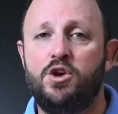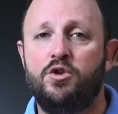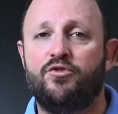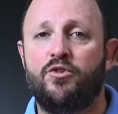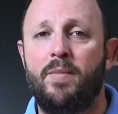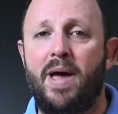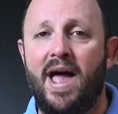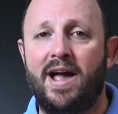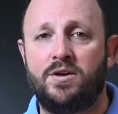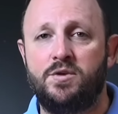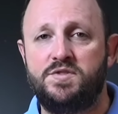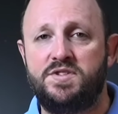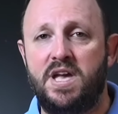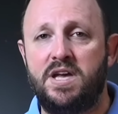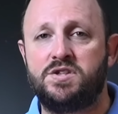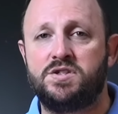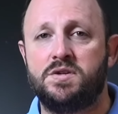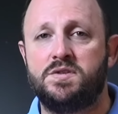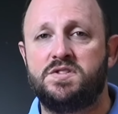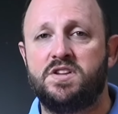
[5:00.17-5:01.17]
you from
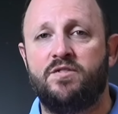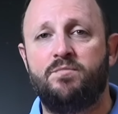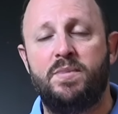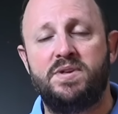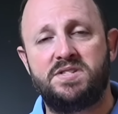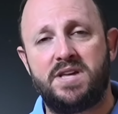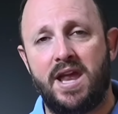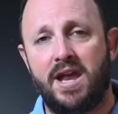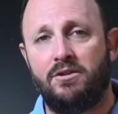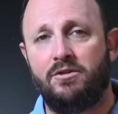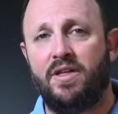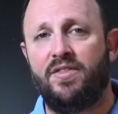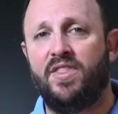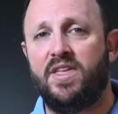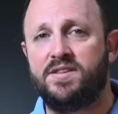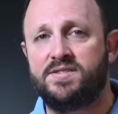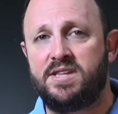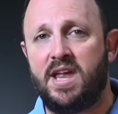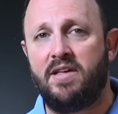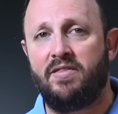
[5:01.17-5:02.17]
accusations of mishandling the
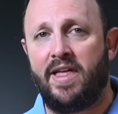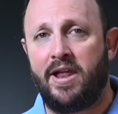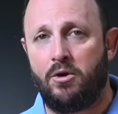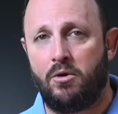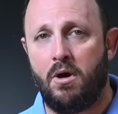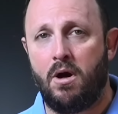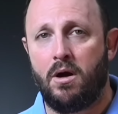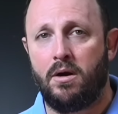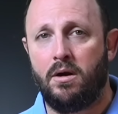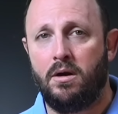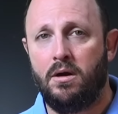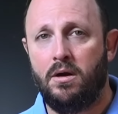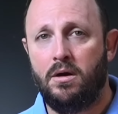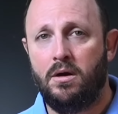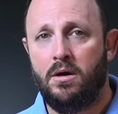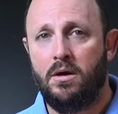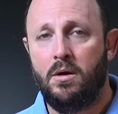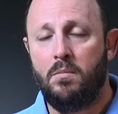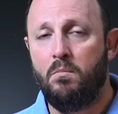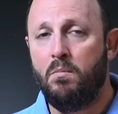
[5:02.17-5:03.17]
estate later on.
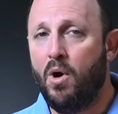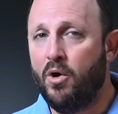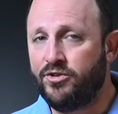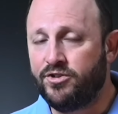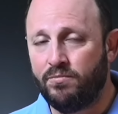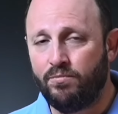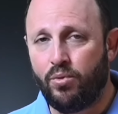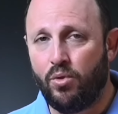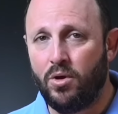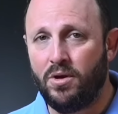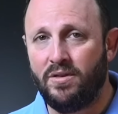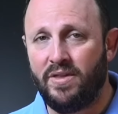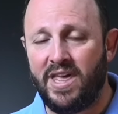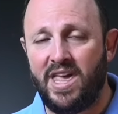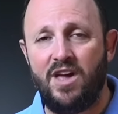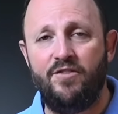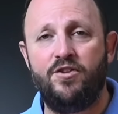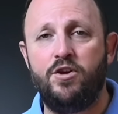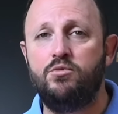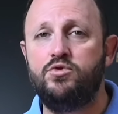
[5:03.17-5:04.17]
Most importantly,
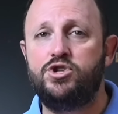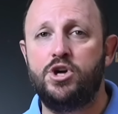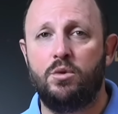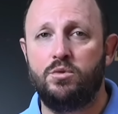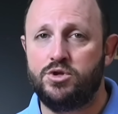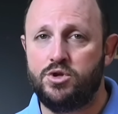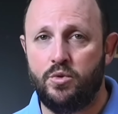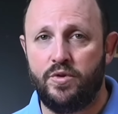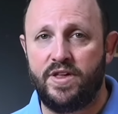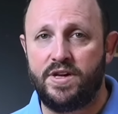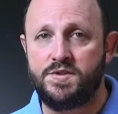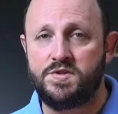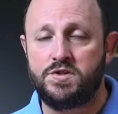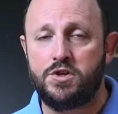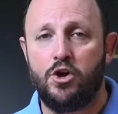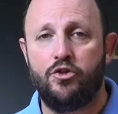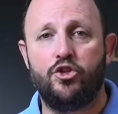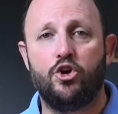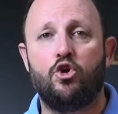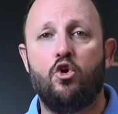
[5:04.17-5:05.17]
if you don't do this,
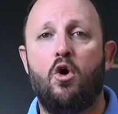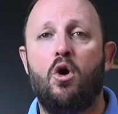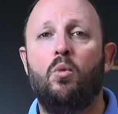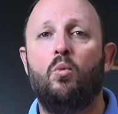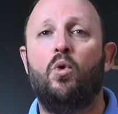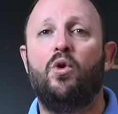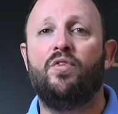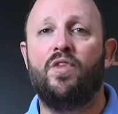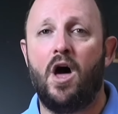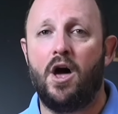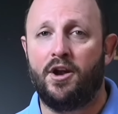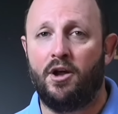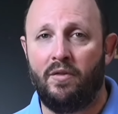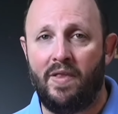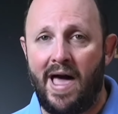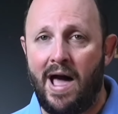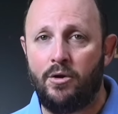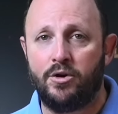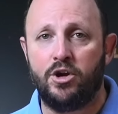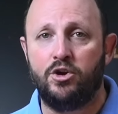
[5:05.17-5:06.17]
the court will not
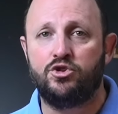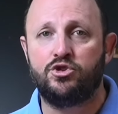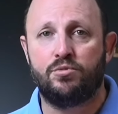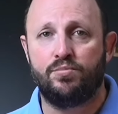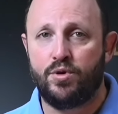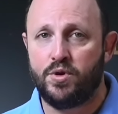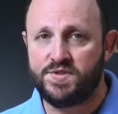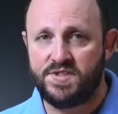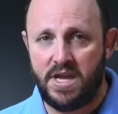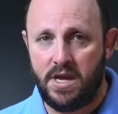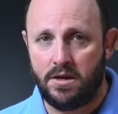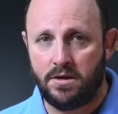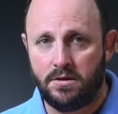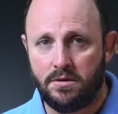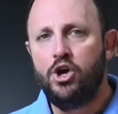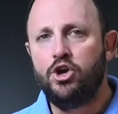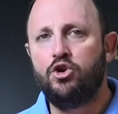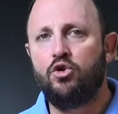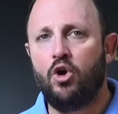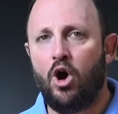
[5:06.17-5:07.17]
allow you to proceed.
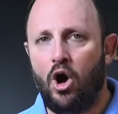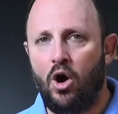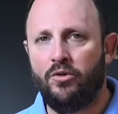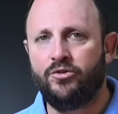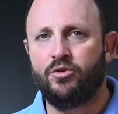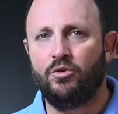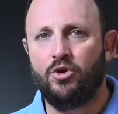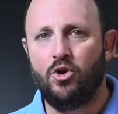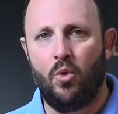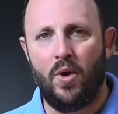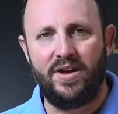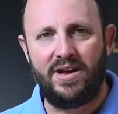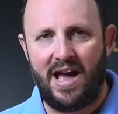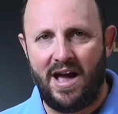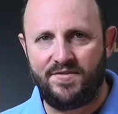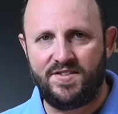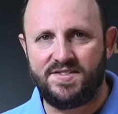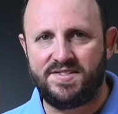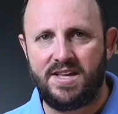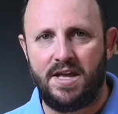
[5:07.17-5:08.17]
You're also going to have
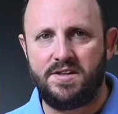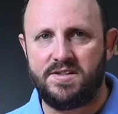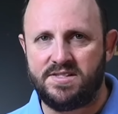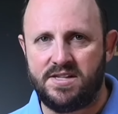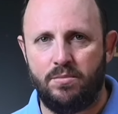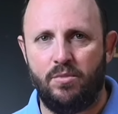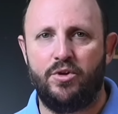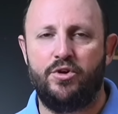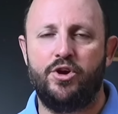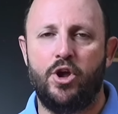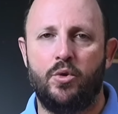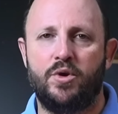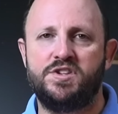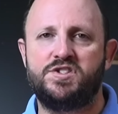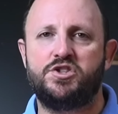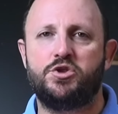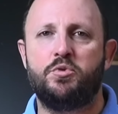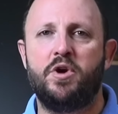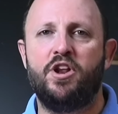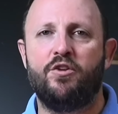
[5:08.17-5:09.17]
to send a similar notice
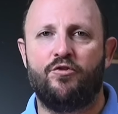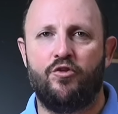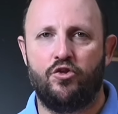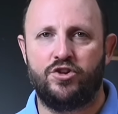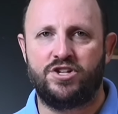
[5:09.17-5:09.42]
3 to 4